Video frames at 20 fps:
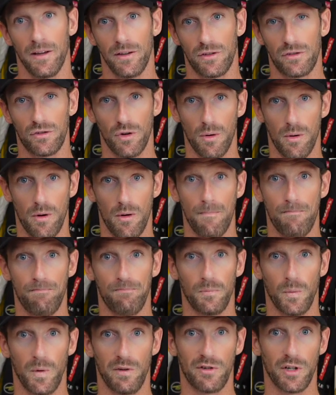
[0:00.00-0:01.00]
So
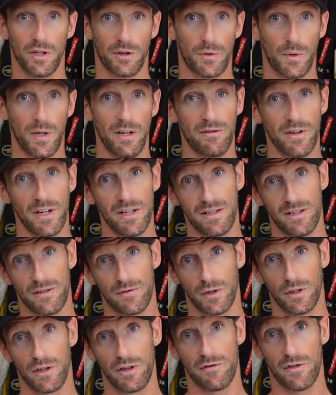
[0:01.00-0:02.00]
we've got three phases
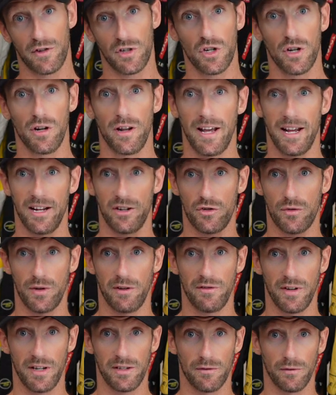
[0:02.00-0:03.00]
for the differential,
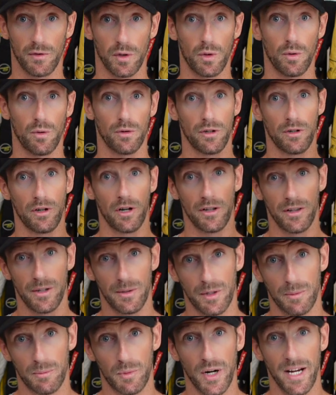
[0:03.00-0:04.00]
entry phase of the corner
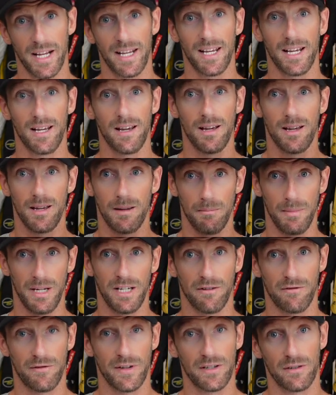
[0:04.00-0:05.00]
under the braking,
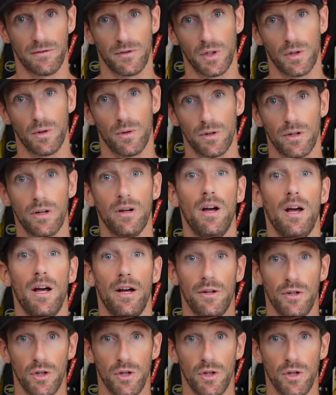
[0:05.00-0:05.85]
middle phase of the corner,